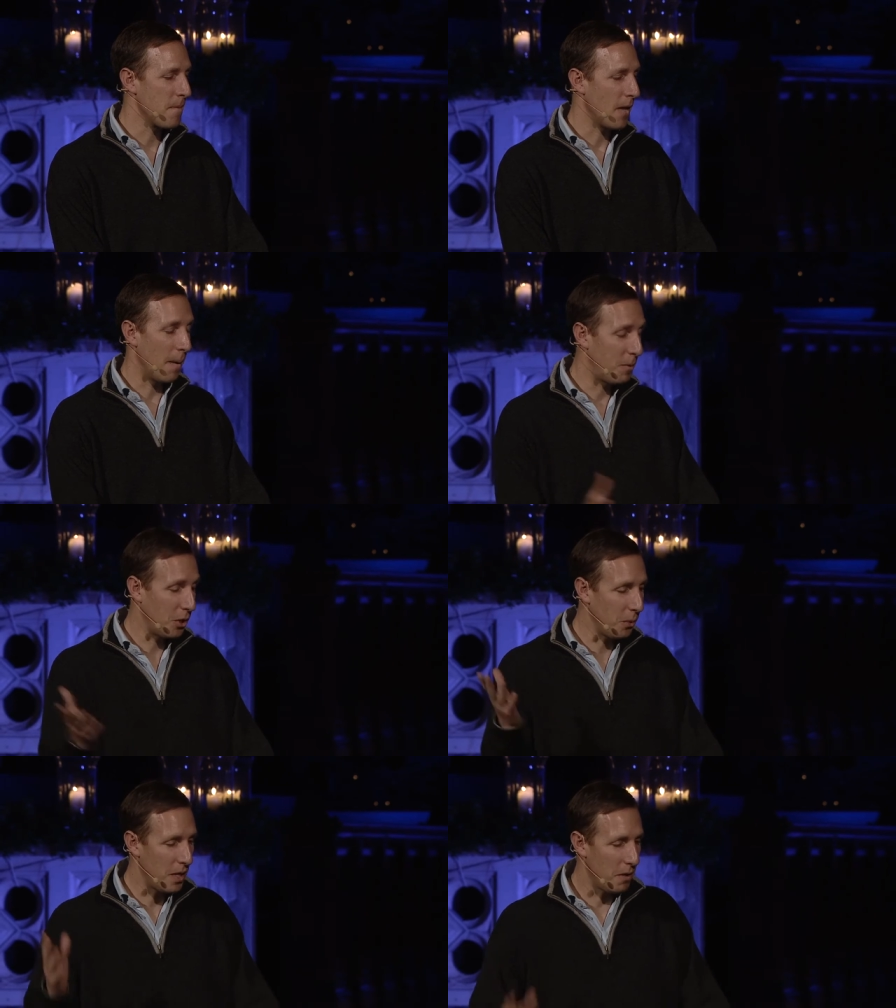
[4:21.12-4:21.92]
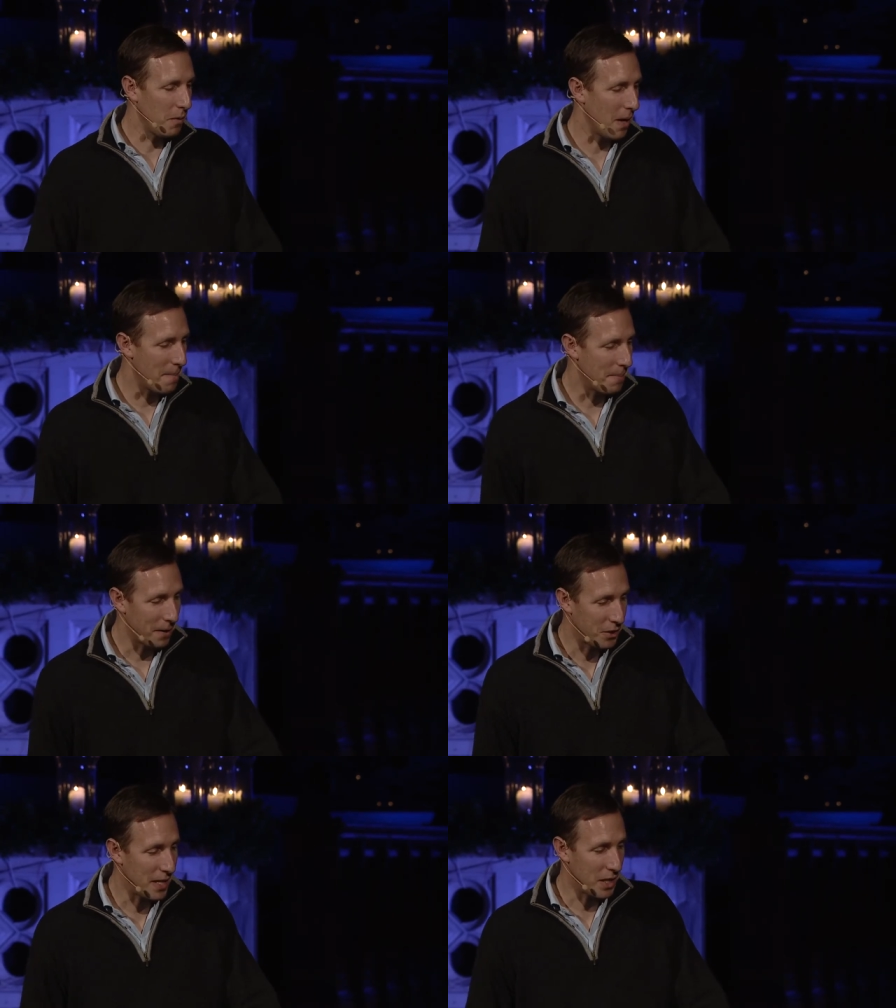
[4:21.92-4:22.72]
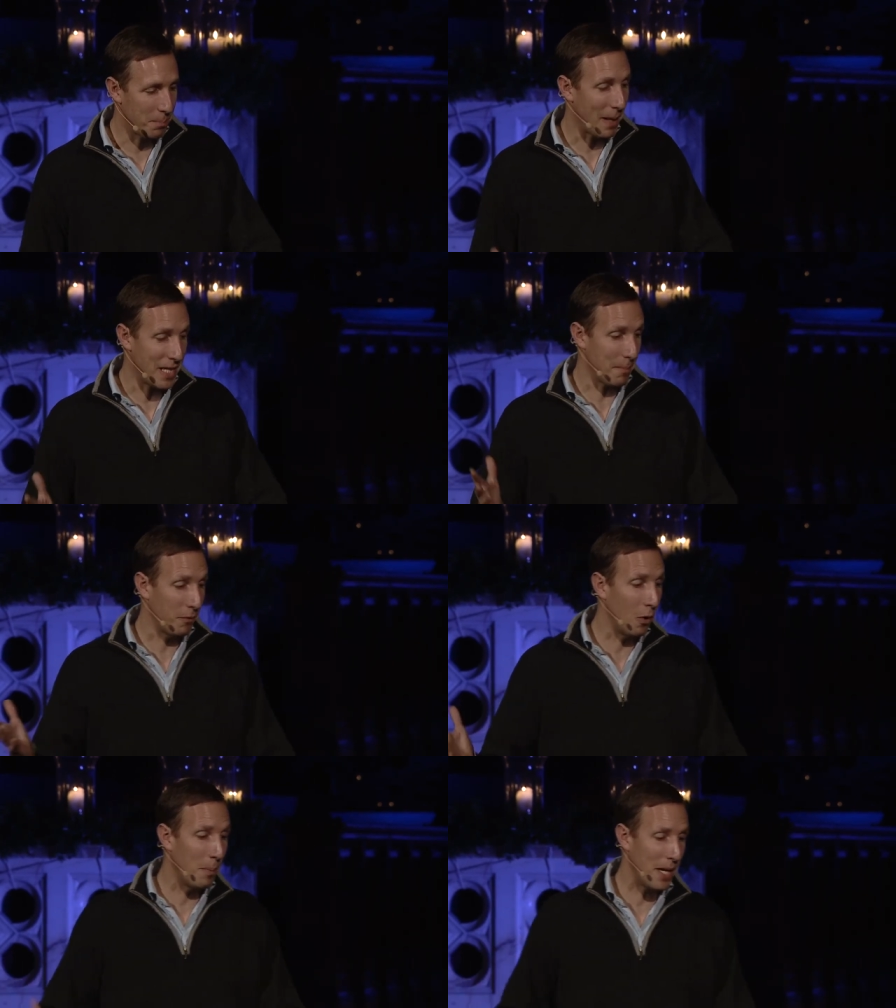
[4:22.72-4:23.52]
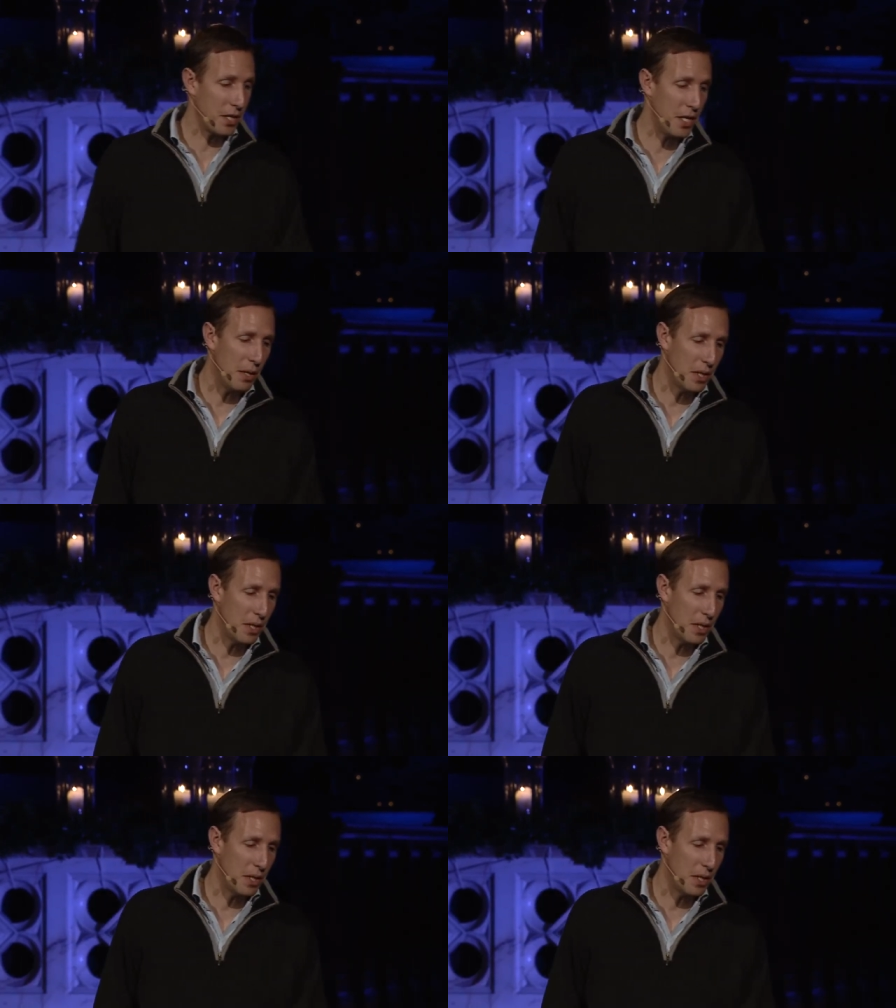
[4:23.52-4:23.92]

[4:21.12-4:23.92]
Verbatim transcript: I'm sure you uh, might have seen this painting before, but it's new